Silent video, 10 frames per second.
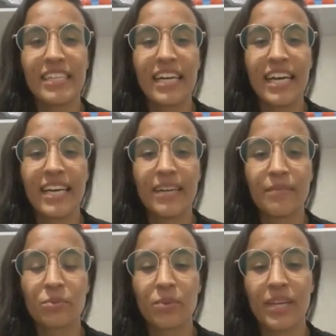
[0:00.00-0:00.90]
I am
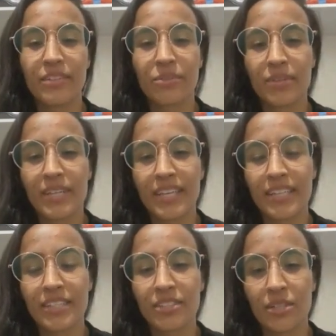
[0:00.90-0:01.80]
23
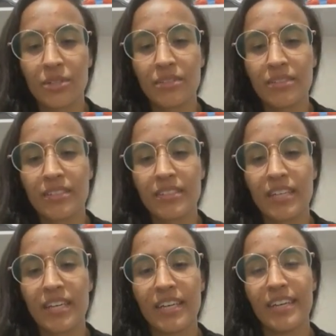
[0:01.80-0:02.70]
years old.
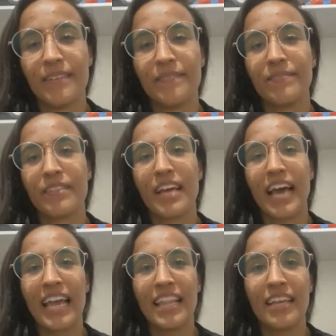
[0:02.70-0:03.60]
Um,
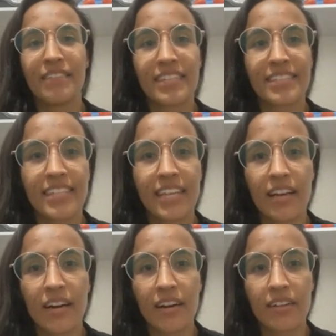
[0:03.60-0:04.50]
I live in a city
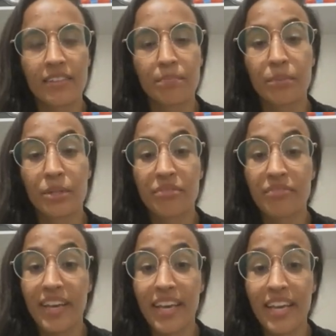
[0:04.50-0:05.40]
called Porto
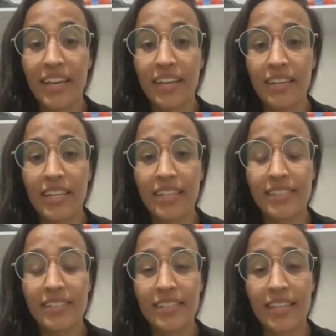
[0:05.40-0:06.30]
Ferreira.
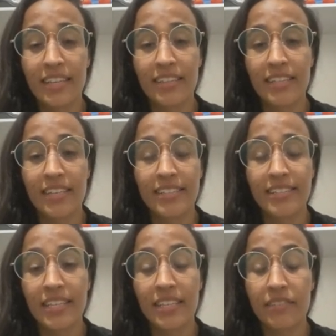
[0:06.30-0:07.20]
It's in the
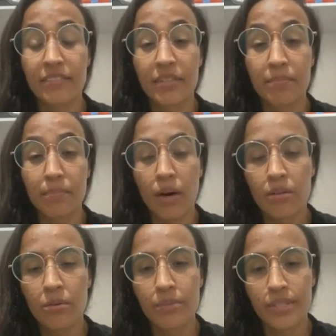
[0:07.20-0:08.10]
state of São
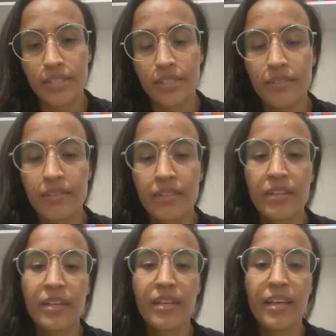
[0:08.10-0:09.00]
Paulo, Brazil.
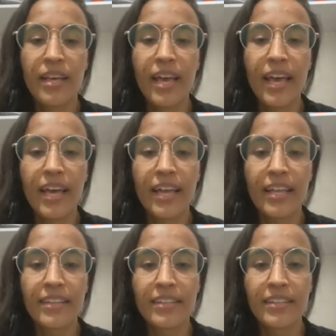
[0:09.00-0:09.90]

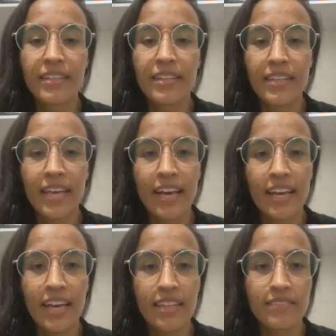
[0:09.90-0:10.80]
And yeah,
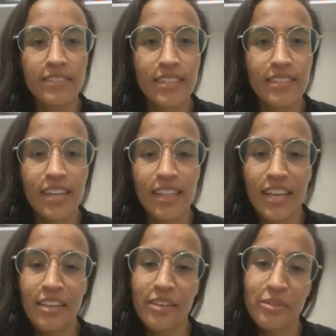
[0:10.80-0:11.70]
I love Sanda
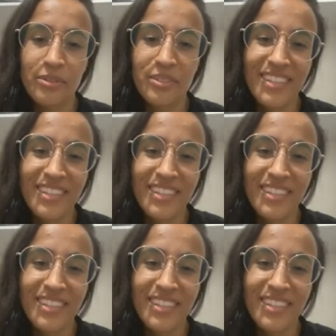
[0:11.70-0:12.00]
like you do.